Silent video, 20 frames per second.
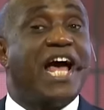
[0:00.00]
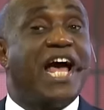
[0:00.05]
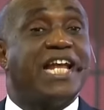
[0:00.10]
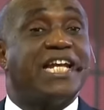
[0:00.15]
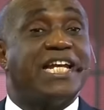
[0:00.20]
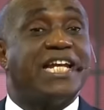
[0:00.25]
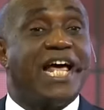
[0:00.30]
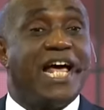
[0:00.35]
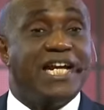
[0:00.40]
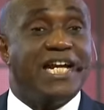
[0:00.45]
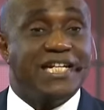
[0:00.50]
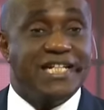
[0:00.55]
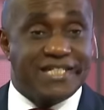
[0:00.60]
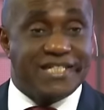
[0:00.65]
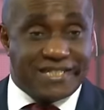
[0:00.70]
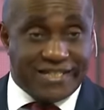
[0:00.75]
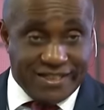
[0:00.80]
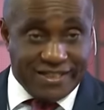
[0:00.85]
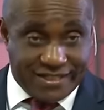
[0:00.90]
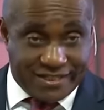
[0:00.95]

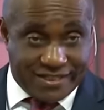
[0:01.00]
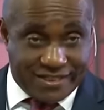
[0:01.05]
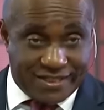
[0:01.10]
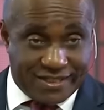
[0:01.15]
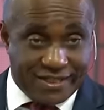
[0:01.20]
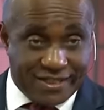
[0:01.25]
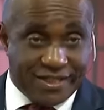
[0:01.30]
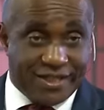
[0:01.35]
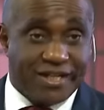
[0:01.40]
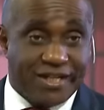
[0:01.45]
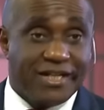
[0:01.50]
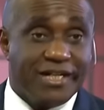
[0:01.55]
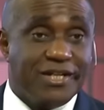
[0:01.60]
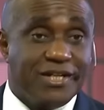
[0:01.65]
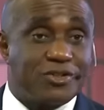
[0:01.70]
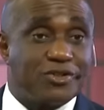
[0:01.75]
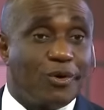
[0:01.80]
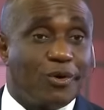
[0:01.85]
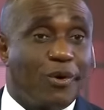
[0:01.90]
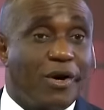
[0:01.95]
analysis
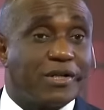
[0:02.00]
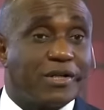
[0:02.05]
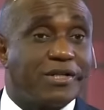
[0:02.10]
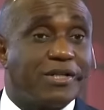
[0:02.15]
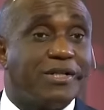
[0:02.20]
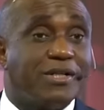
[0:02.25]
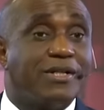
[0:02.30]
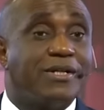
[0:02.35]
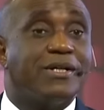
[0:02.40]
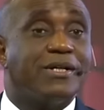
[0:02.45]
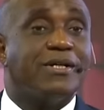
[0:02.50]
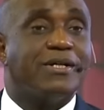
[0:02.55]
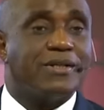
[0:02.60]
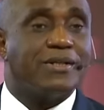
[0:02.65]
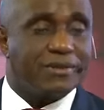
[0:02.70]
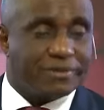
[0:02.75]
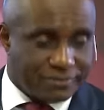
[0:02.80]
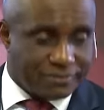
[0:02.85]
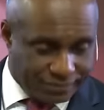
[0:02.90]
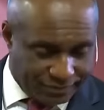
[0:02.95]
leads to what?
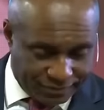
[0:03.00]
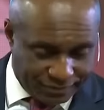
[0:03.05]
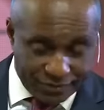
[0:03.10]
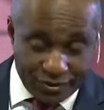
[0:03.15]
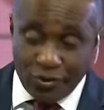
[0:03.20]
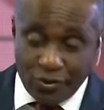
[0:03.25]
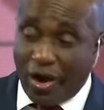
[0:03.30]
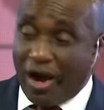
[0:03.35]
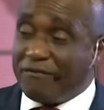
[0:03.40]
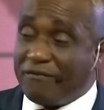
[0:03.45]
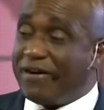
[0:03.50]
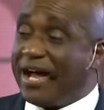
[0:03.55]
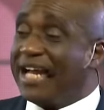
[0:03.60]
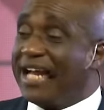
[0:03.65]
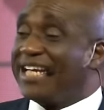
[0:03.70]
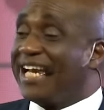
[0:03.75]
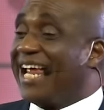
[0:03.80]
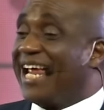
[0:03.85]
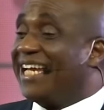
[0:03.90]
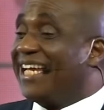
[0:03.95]
You have
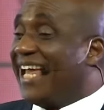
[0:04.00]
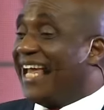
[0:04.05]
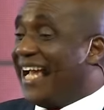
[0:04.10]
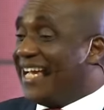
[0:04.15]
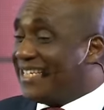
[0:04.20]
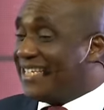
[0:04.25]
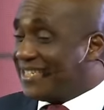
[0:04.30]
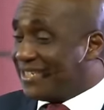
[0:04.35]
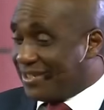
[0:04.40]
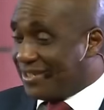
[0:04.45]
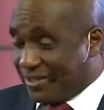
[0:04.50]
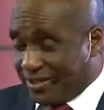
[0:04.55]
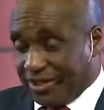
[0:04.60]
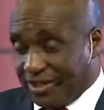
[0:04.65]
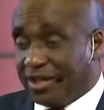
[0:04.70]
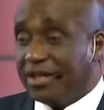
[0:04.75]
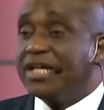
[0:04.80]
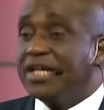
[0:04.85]
analyzed.